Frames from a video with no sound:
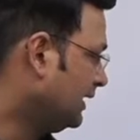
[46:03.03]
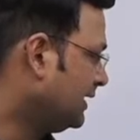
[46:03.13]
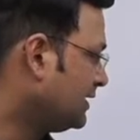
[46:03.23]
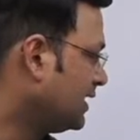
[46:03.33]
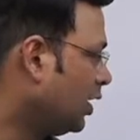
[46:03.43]

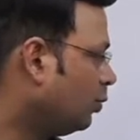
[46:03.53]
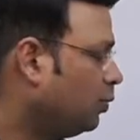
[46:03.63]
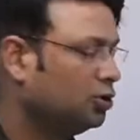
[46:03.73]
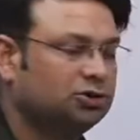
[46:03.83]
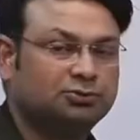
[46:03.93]
that is how
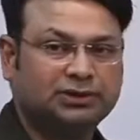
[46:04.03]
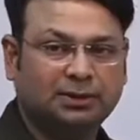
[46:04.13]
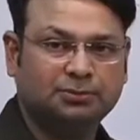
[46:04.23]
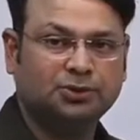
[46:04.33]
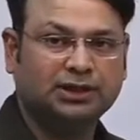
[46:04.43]
both of
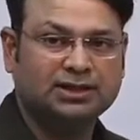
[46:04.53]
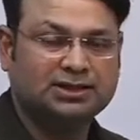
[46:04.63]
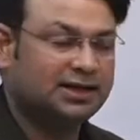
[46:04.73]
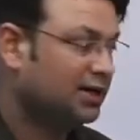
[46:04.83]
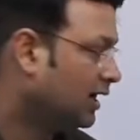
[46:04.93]
them, you can
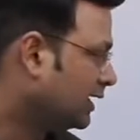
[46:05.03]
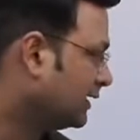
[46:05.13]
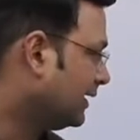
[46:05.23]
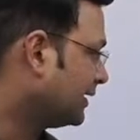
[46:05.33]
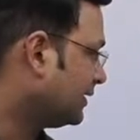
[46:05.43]
say, are
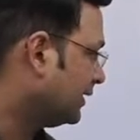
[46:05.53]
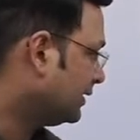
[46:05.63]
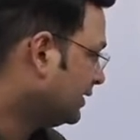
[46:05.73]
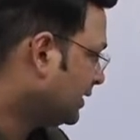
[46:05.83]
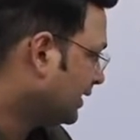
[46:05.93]
connected.
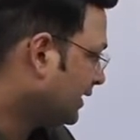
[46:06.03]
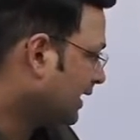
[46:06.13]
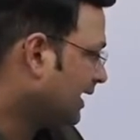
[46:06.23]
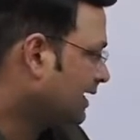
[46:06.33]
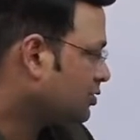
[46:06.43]

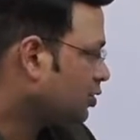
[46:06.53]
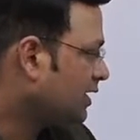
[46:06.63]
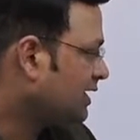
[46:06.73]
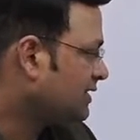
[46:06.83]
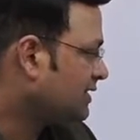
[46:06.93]
In alliance
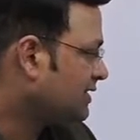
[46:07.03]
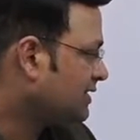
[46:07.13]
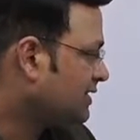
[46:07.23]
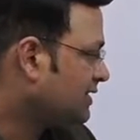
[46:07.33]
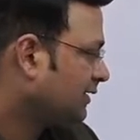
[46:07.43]
theory, he
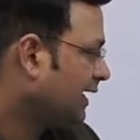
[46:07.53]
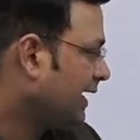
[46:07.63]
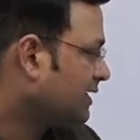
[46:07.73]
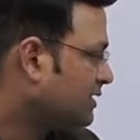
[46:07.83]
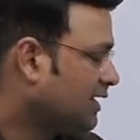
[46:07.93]
says
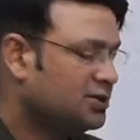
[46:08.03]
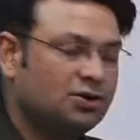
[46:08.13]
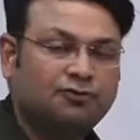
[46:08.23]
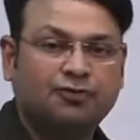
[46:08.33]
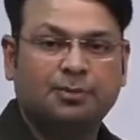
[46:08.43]
the
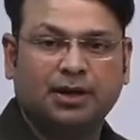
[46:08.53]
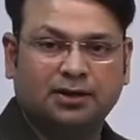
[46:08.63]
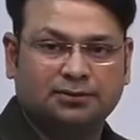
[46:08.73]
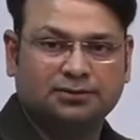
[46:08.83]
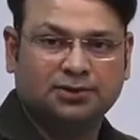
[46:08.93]
exchange of
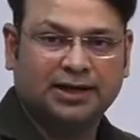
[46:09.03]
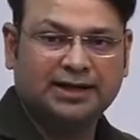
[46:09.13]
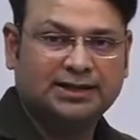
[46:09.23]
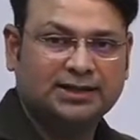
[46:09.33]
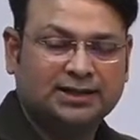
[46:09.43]
women,
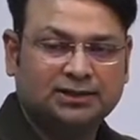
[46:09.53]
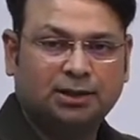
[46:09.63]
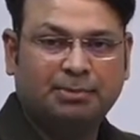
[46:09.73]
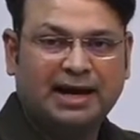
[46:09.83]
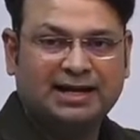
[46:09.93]
right?
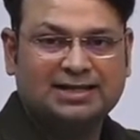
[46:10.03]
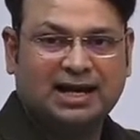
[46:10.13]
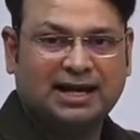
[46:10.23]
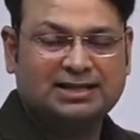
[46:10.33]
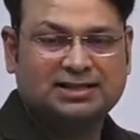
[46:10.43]
The marriage
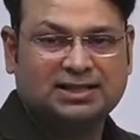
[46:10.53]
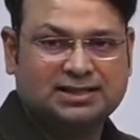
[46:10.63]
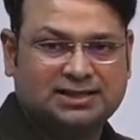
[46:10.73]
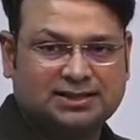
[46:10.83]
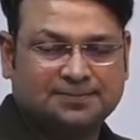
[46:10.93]

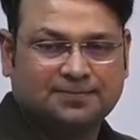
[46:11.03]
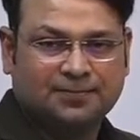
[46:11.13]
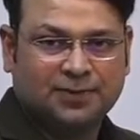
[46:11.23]
alliances